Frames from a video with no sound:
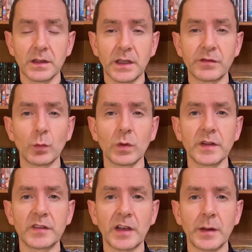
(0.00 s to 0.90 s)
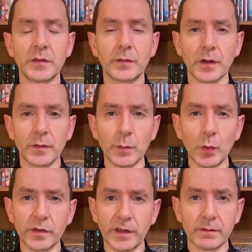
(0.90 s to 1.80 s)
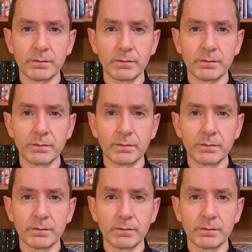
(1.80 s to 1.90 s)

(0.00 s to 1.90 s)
giving Willis time to film the movie.